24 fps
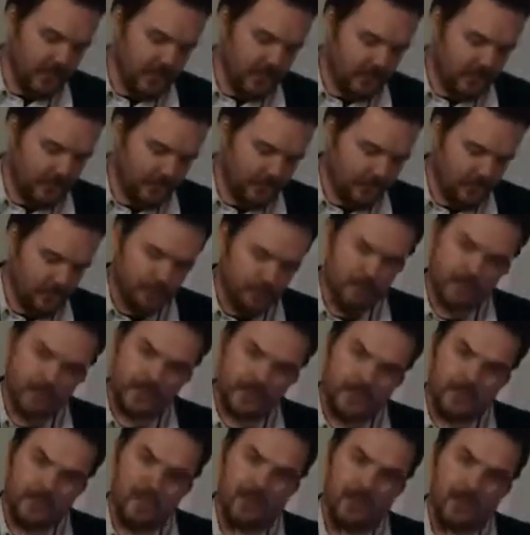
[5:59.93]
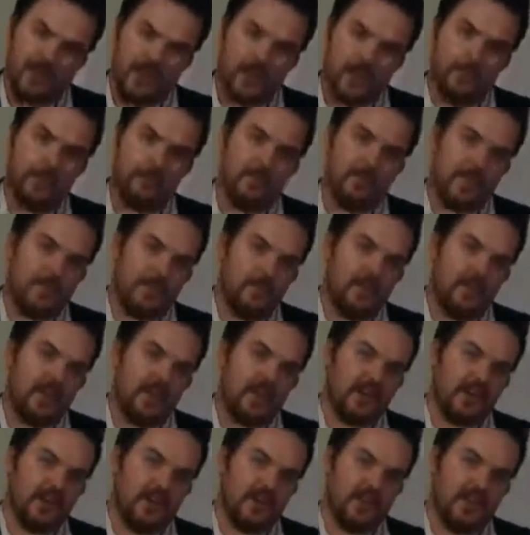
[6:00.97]
you know, you're looking a bit
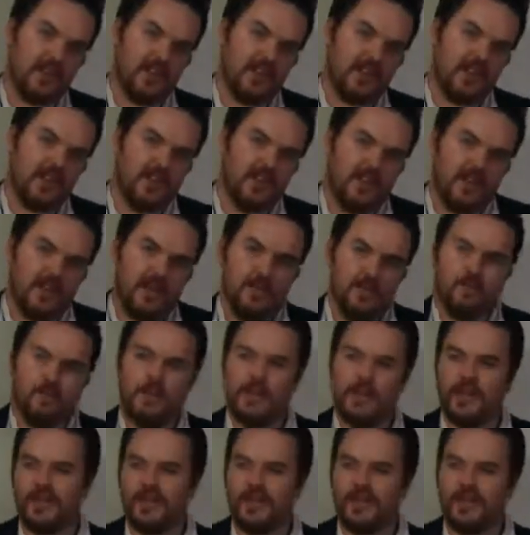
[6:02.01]
better, but